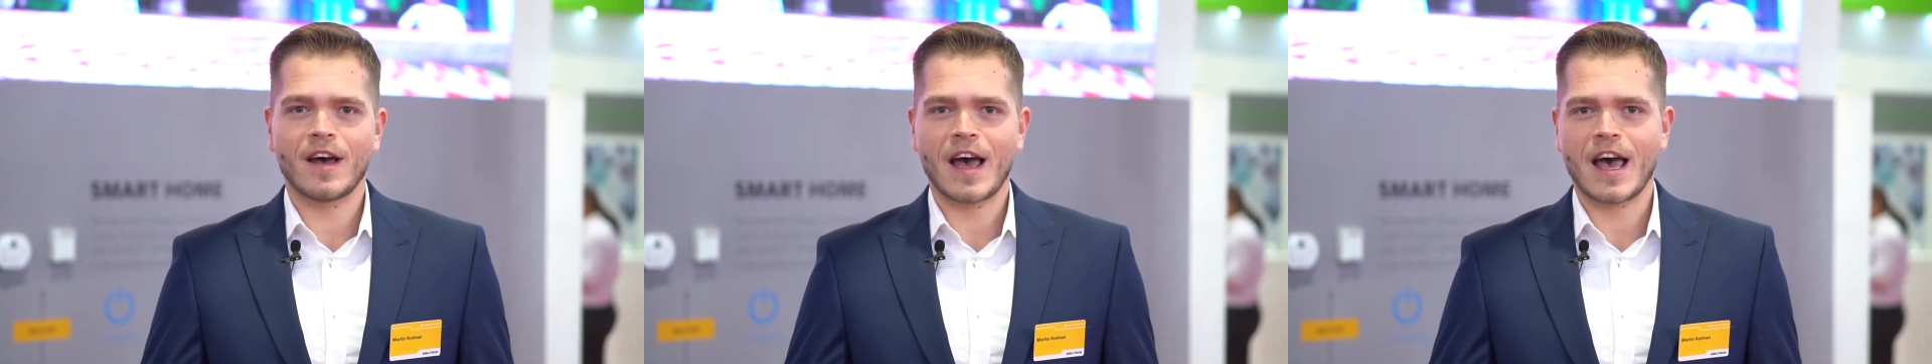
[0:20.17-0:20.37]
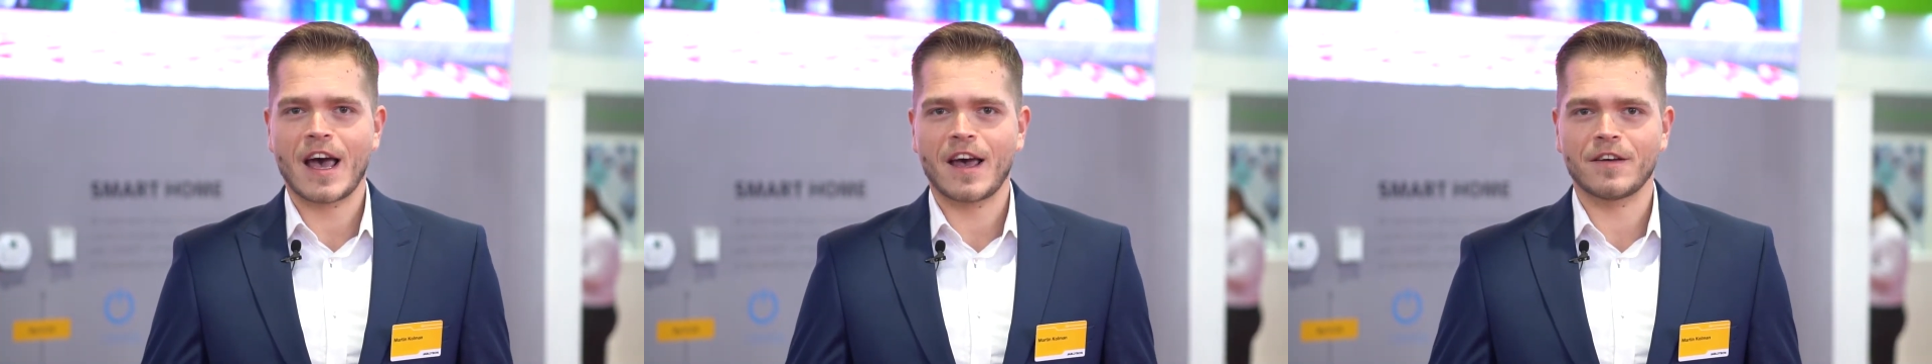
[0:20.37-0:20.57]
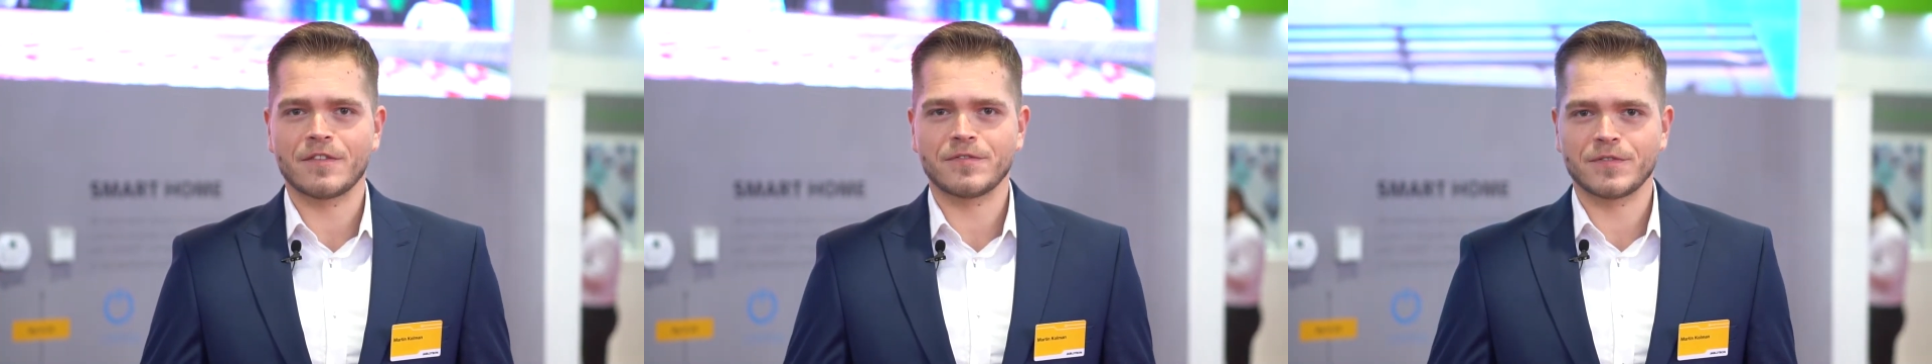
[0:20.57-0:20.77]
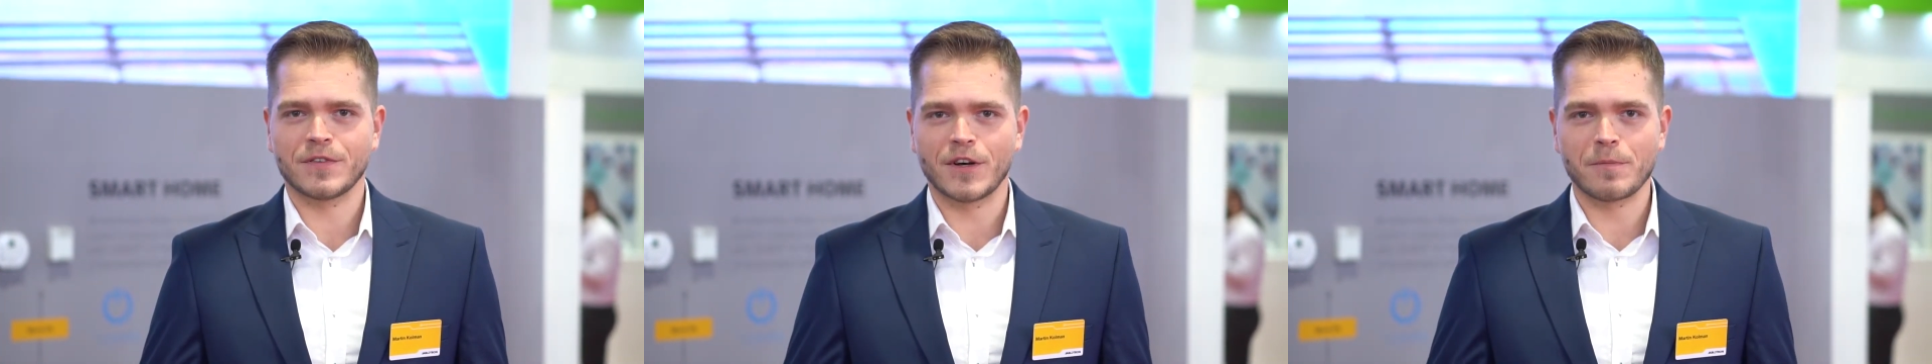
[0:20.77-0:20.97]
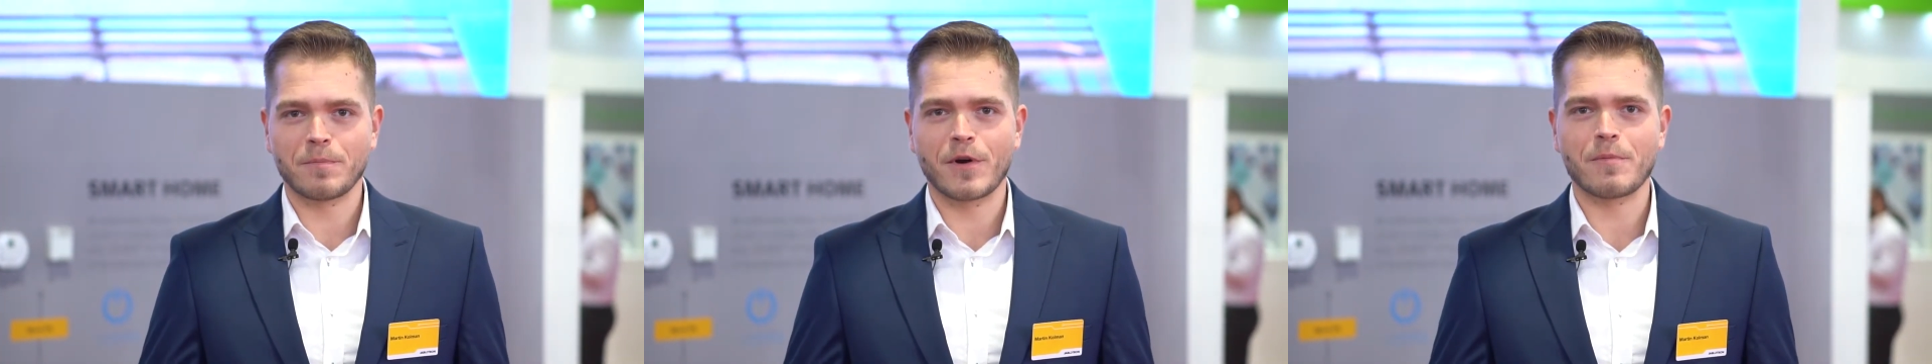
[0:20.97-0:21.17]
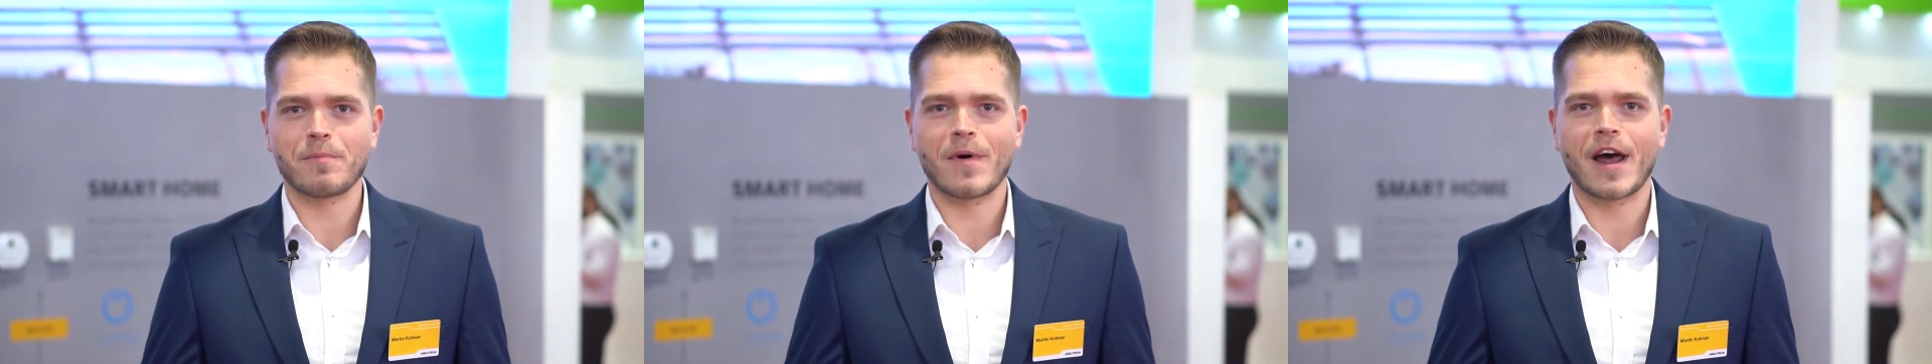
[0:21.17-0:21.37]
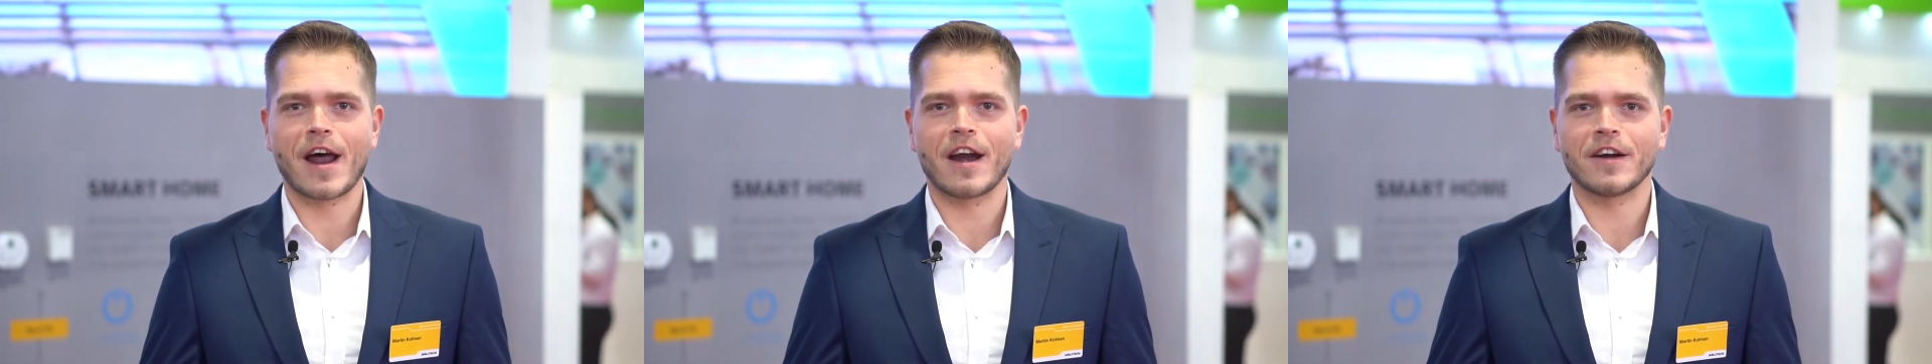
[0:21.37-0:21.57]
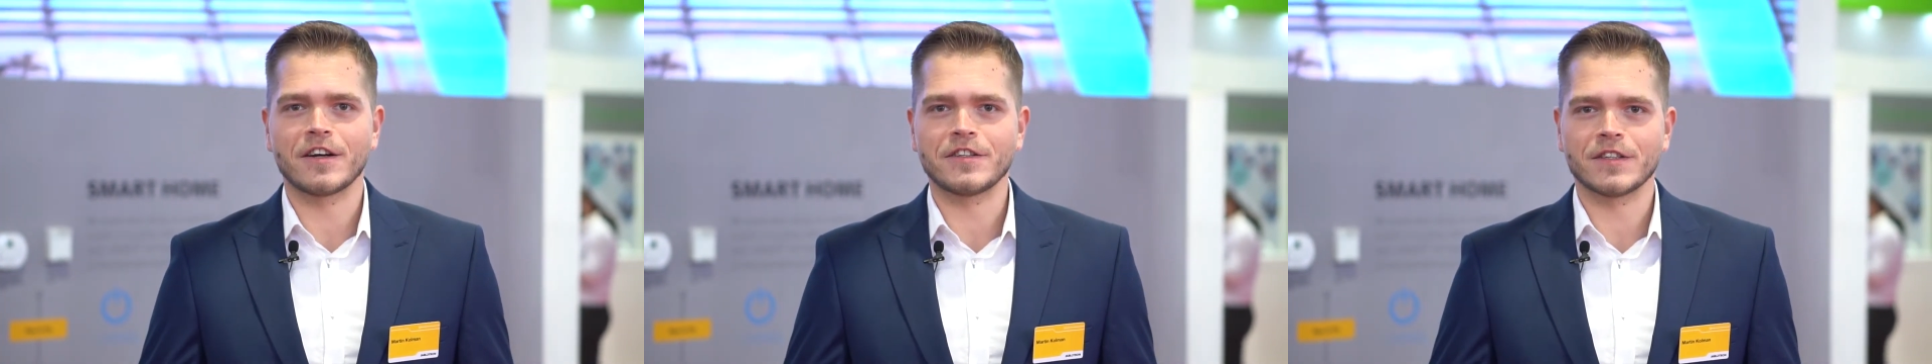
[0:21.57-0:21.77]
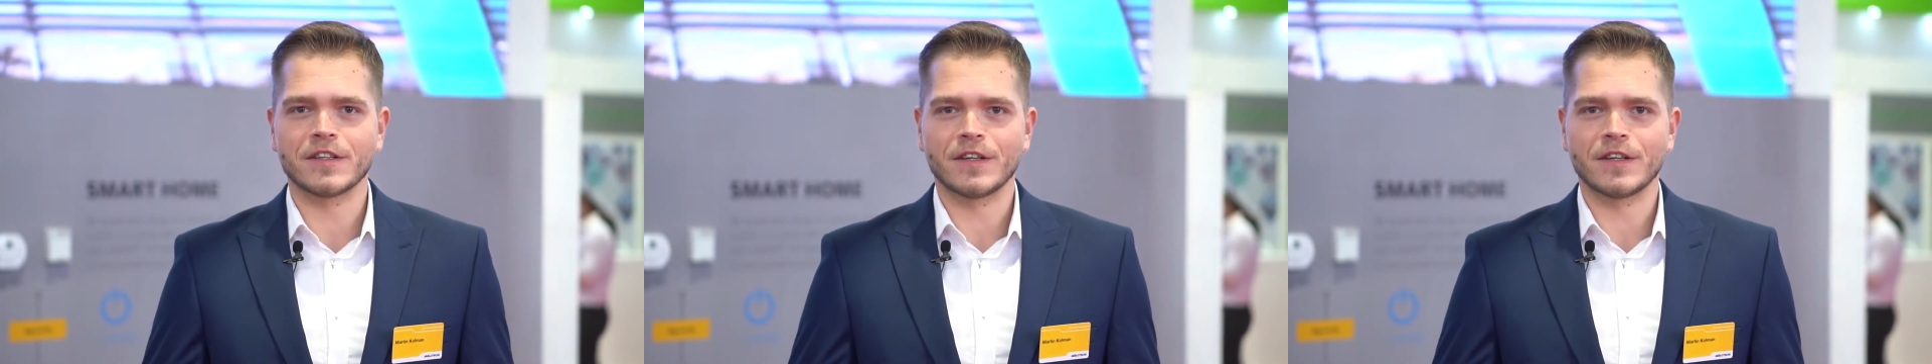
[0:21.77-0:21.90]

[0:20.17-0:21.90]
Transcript: have prepared